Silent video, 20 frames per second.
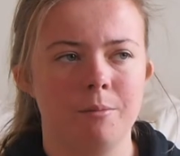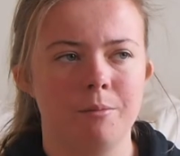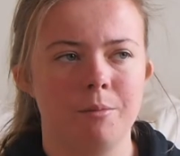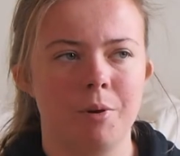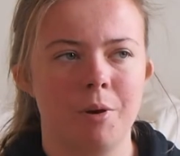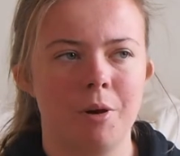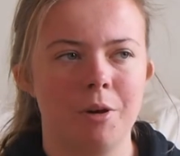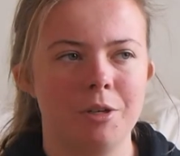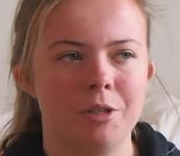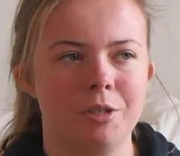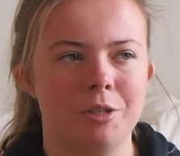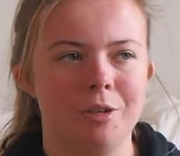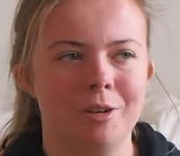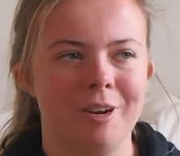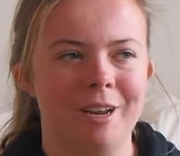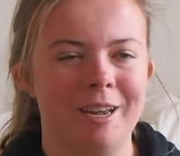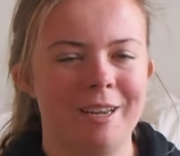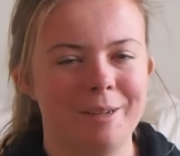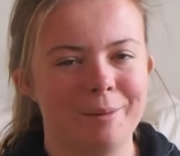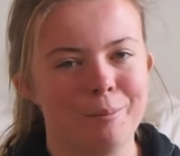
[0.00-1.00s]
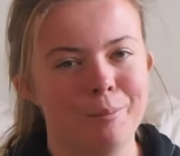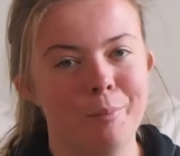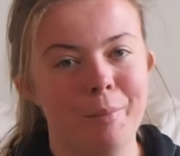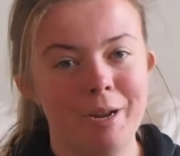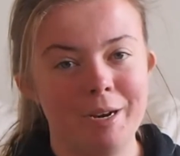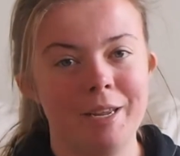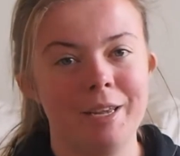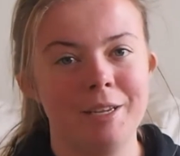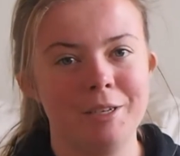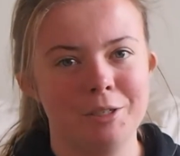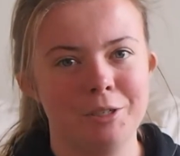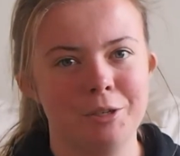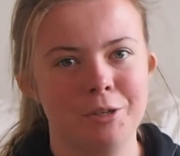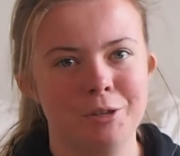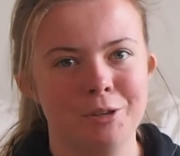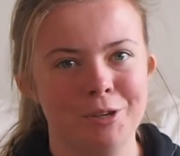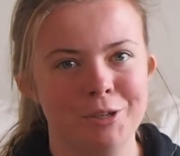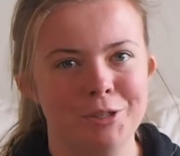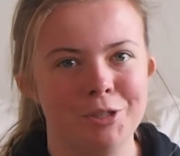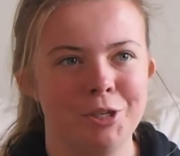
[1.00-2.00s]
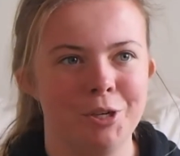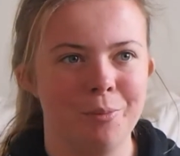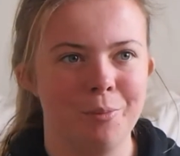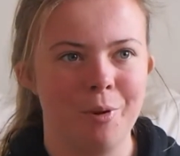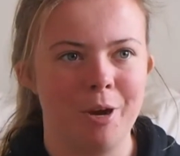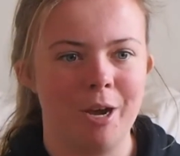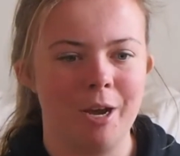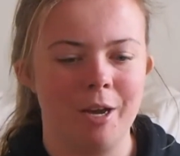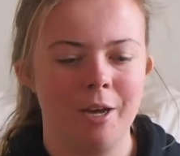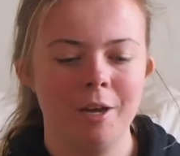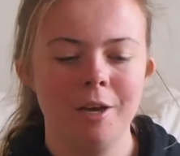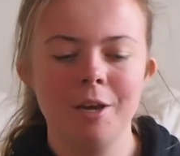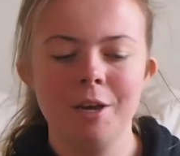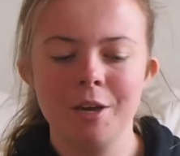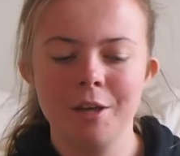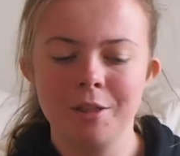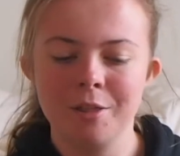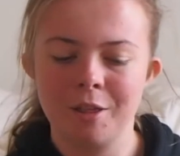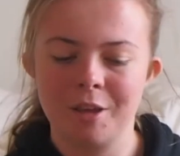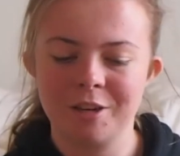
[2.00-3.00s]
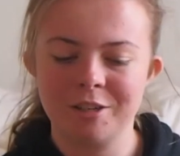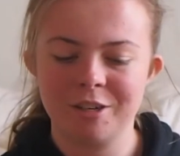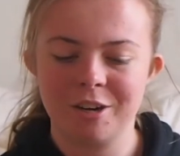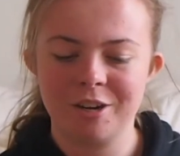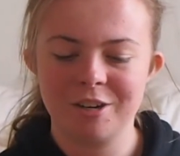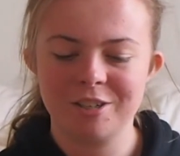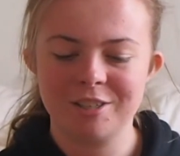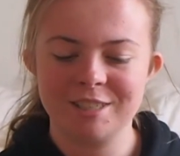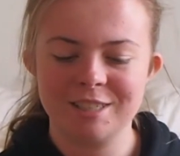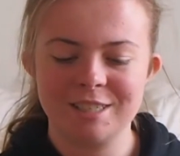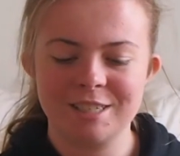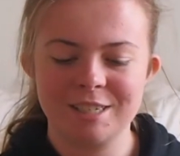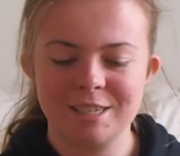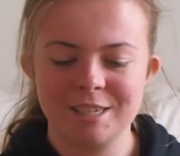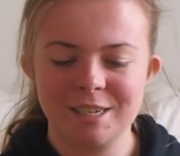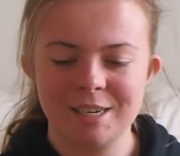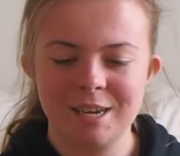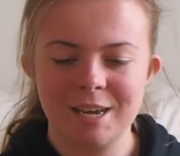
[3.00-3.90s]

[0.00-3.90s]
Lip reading: money into YouTube, where they don't